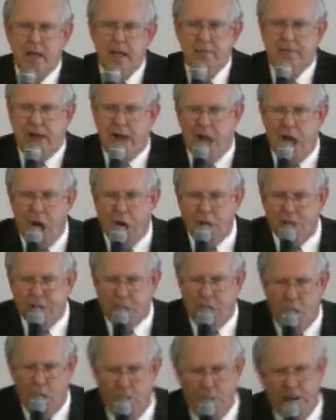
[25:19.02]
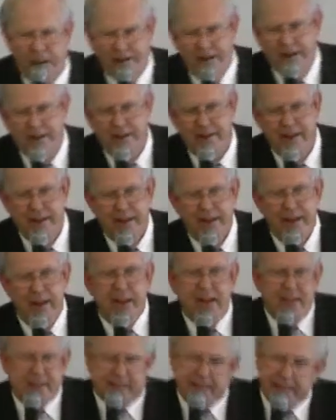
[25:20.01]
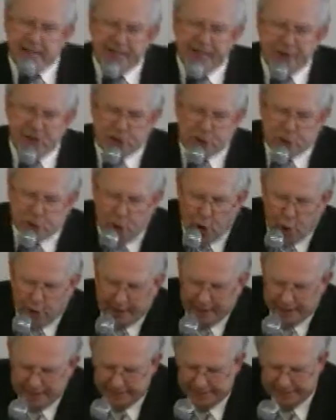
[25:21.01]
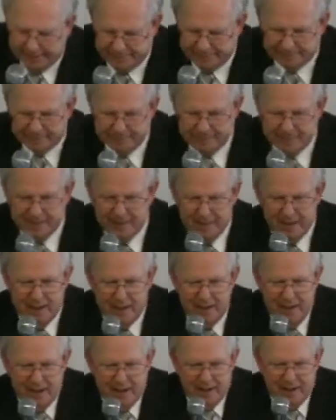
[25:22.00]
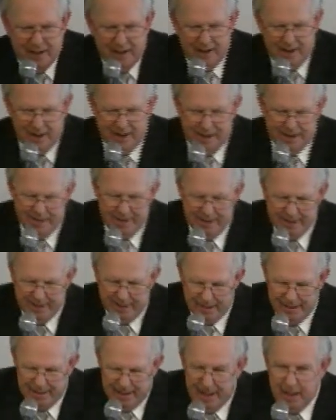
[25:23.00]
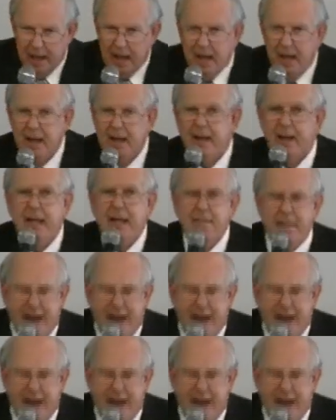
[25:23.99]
The lost coin is a different story. Uh, in